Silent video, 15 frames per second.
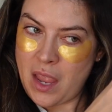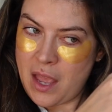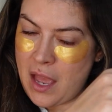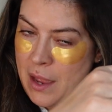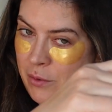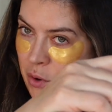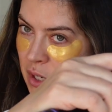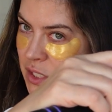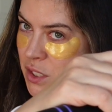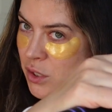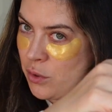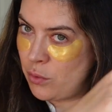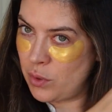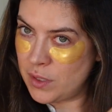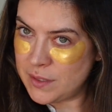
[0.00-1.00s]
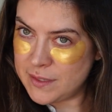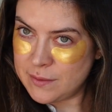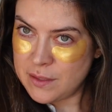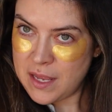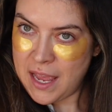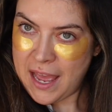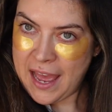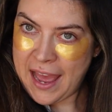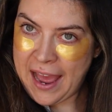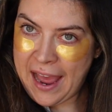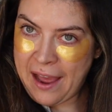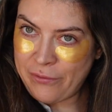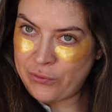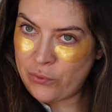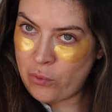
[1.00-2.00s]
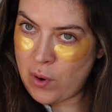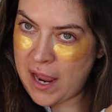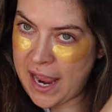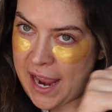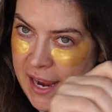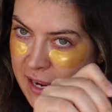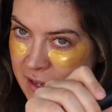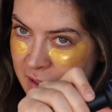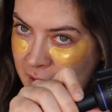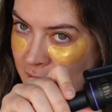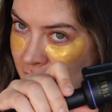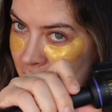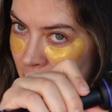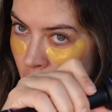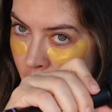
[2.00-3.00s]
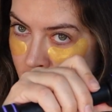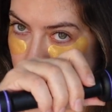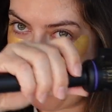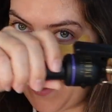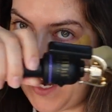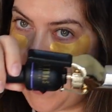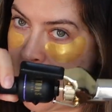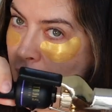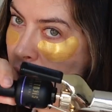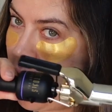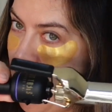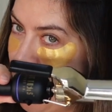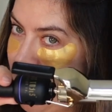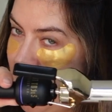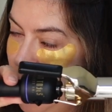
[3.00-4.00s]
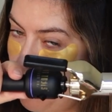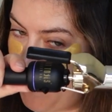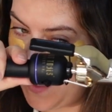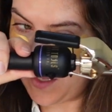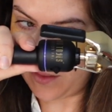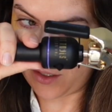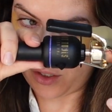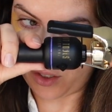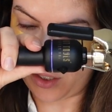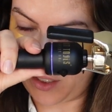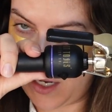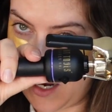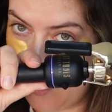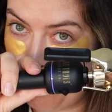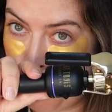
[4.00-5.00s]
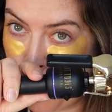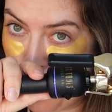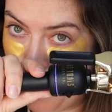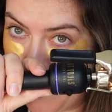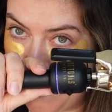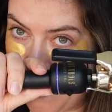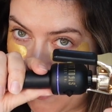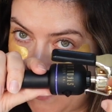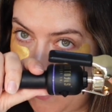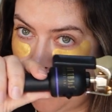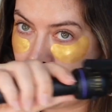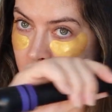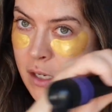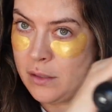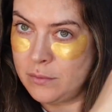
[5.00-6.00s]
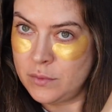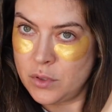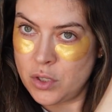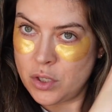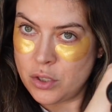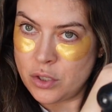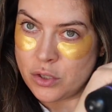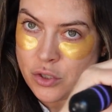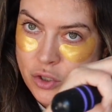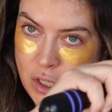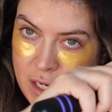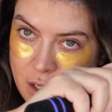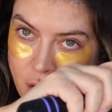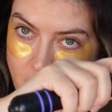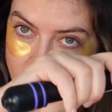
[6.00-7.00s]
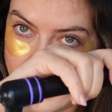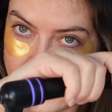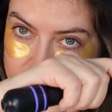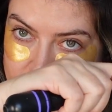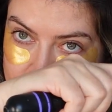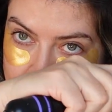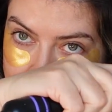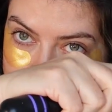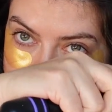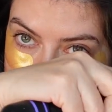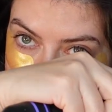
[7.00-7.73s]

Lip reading: I'm going to halfway on my hair and keeping the curling iron perpendicular, straight across.